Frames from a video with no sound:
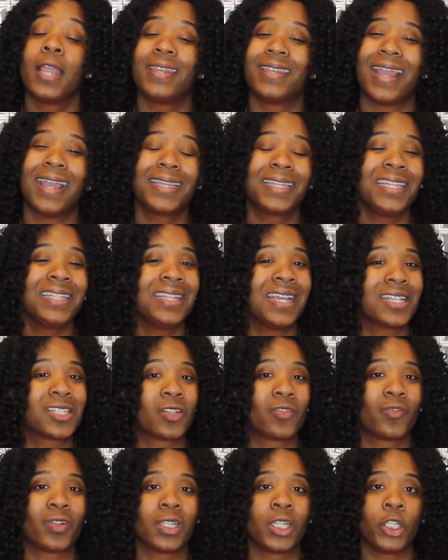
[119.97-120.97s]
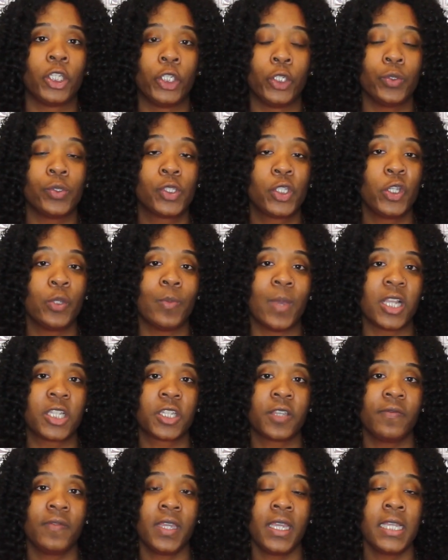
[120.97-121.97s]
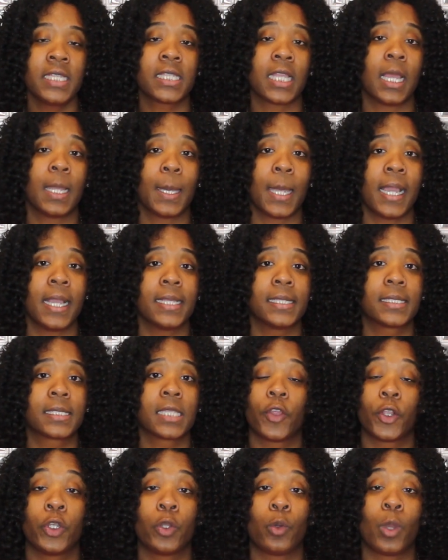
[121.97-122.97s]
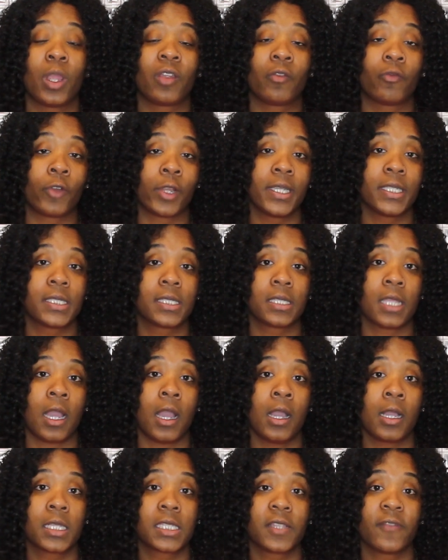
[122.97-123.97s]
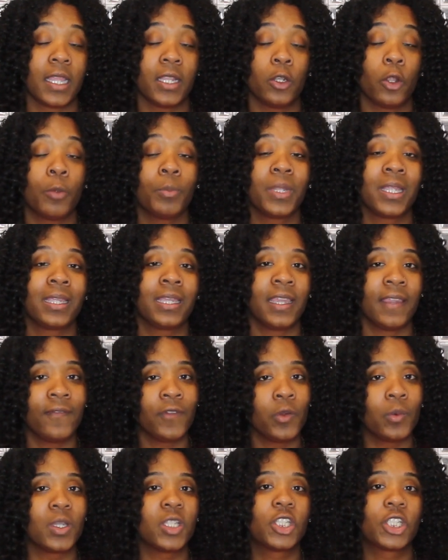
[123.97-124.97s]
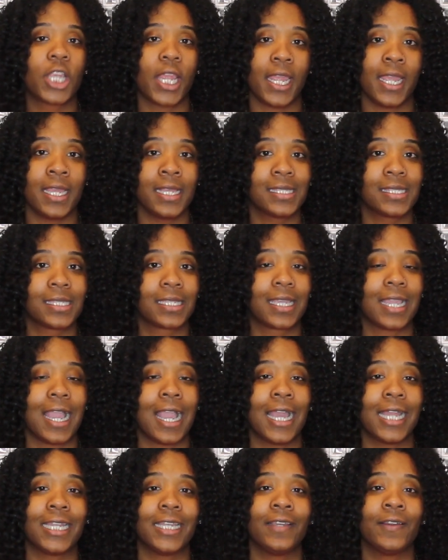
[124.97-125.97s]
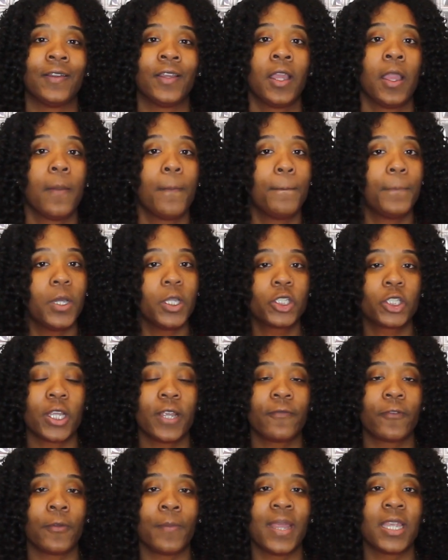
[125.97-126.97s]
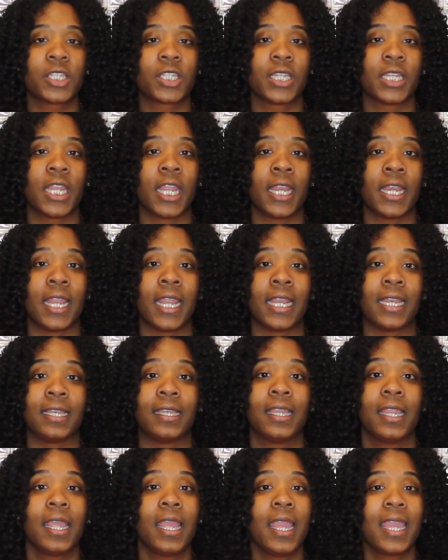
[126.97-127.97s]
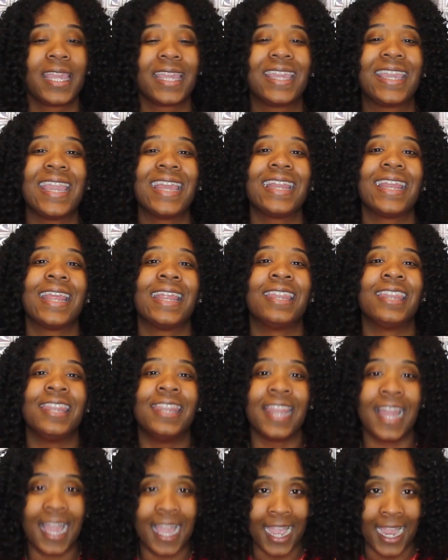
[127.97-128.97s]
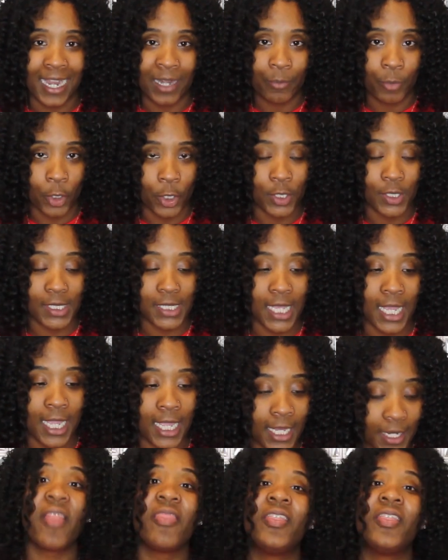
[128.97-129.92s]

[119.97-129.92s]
Nike doesn't really do too much of these unless doing restocks. They normally give you a chance to kind of put your information in and get in line per se.